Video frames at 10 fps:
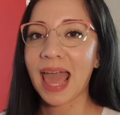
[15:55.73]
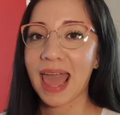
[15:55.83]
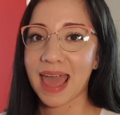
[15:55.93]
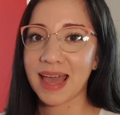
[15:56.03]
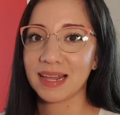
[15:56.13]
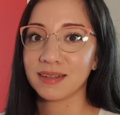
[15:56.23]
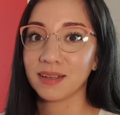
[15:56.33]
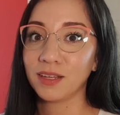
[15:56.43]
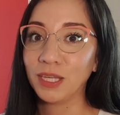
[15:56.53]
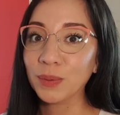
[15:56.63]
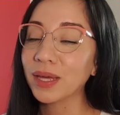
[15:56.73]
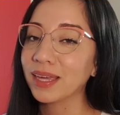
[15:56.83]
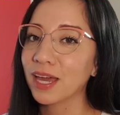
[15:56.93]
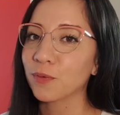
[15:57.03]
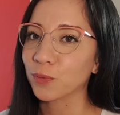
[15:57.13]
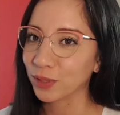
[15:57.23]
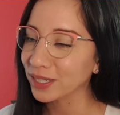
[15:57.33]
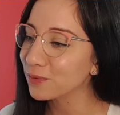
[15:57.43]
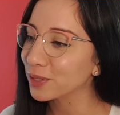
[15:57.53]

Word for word: and you can get really,